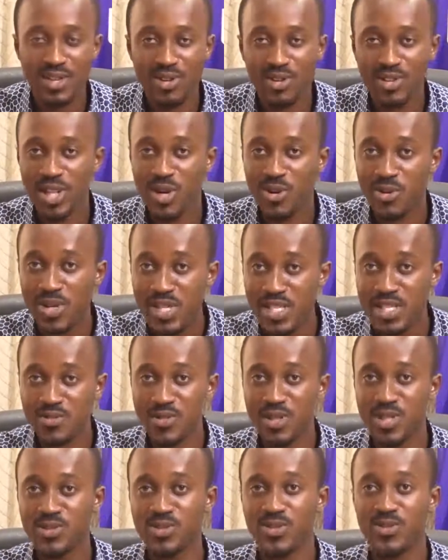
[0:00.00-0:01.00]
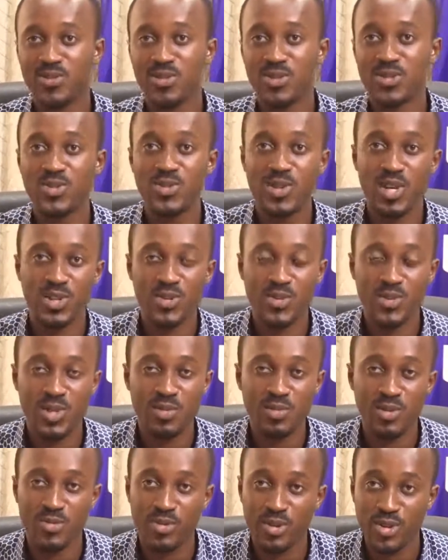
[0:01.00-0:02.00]
or the consequence of what you are doing
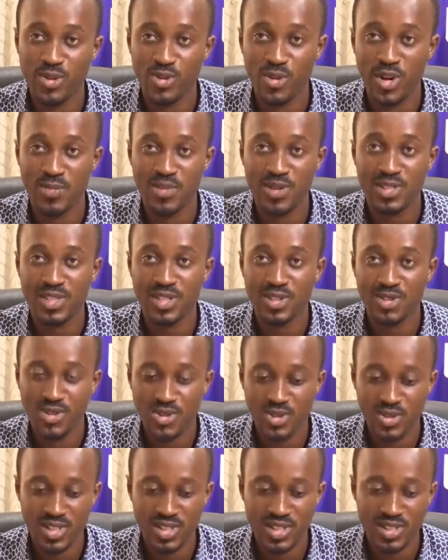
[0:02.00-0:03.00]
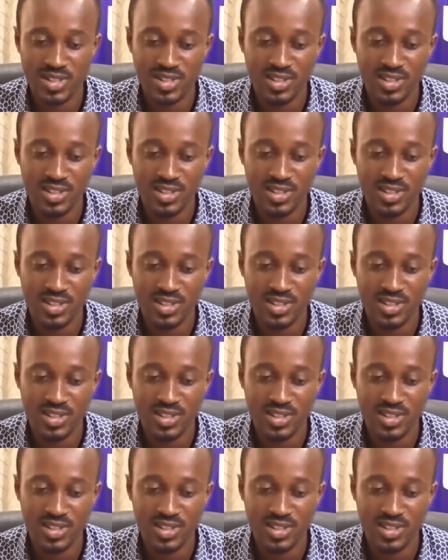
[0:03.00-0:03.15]
before you go about and do it.